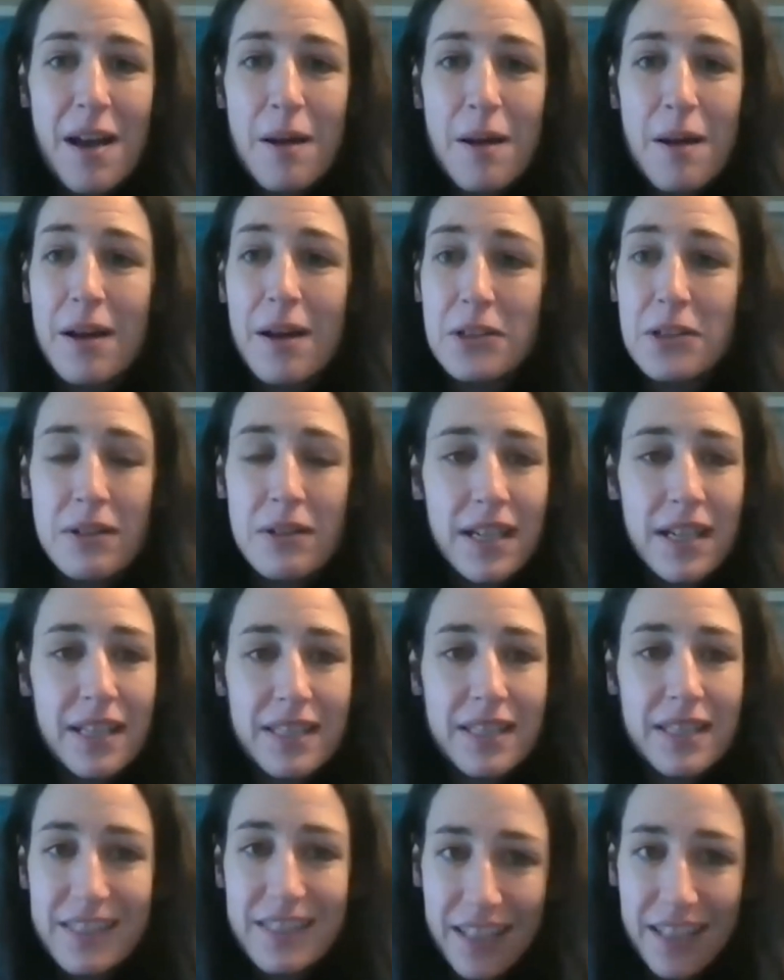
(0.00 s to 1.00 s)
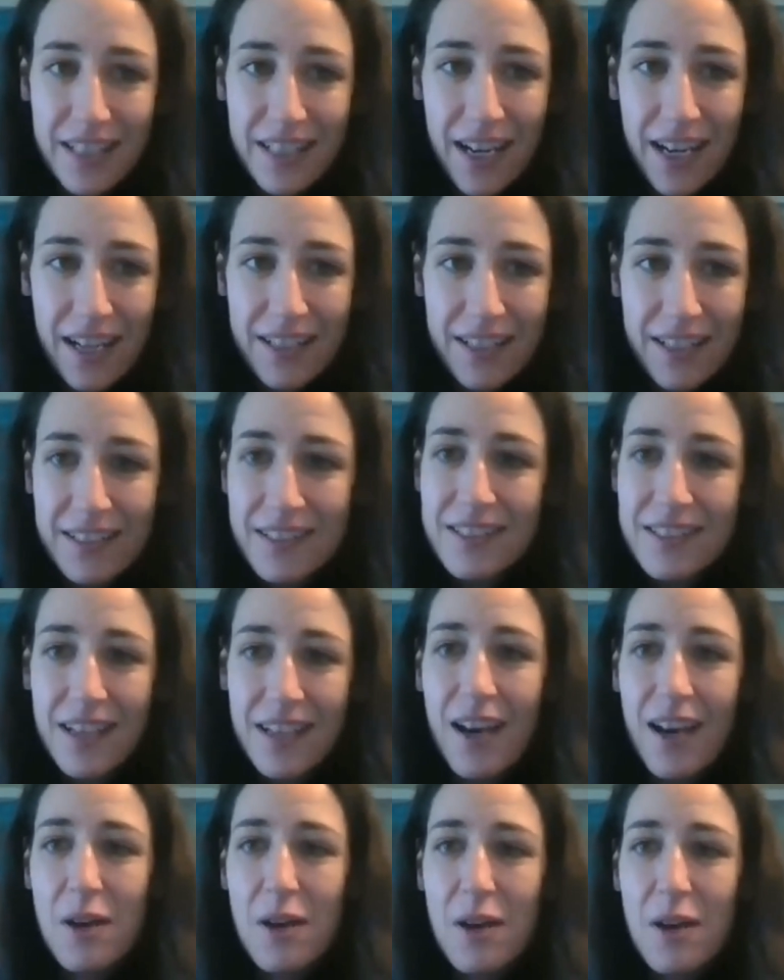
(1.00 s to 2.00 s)
Uh, you can get these secondhand.
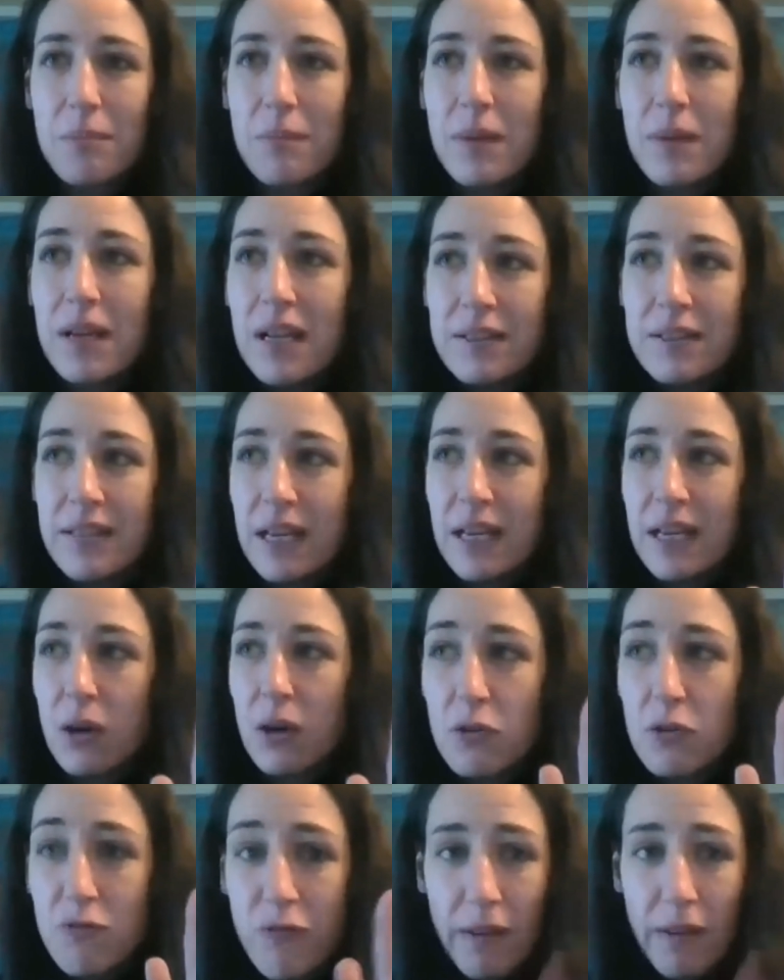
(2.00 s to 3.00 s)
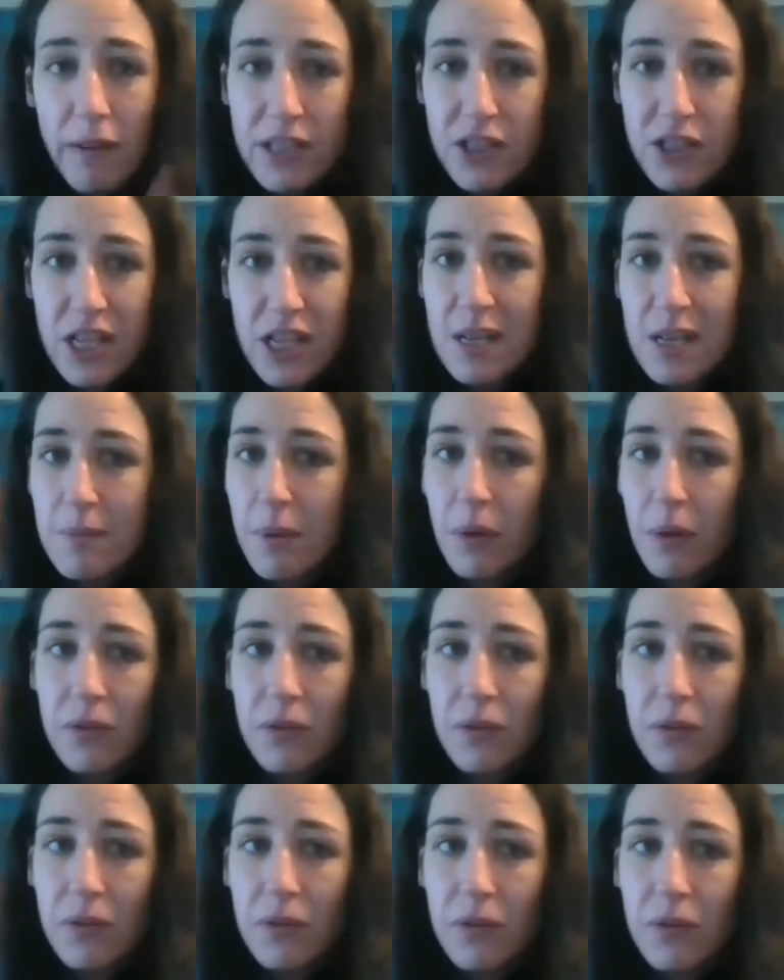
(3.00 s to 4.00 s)
Um, they are very cheap on
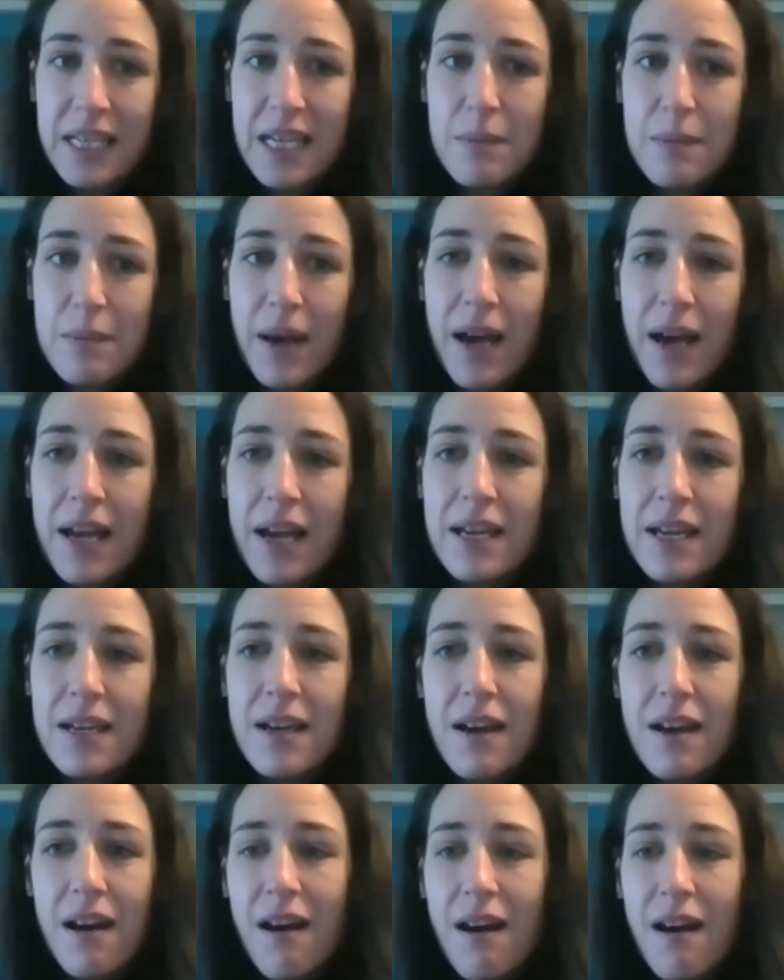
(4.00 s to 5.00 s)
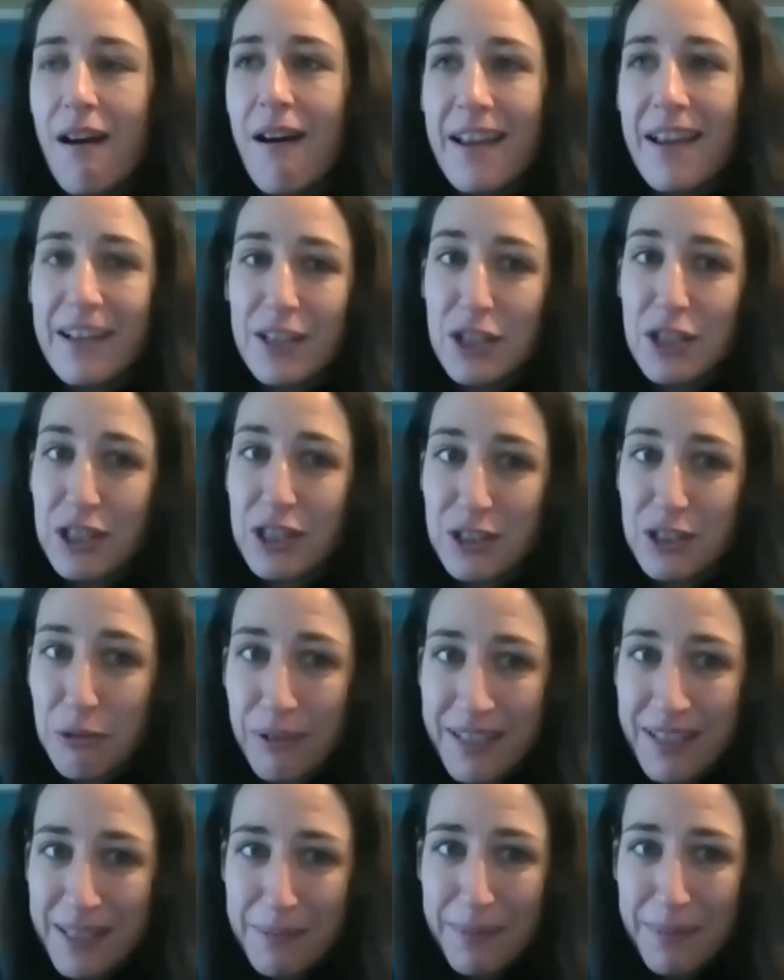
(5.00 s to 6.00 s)
things like eBay, uh, it's
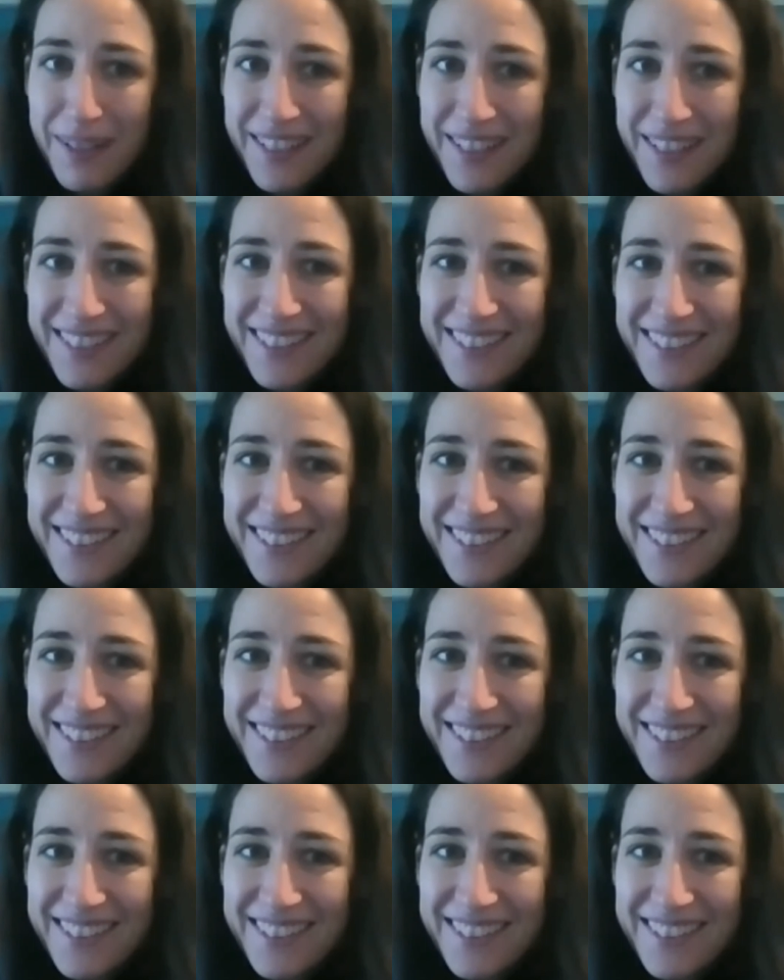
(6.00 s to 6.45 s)
Christmas.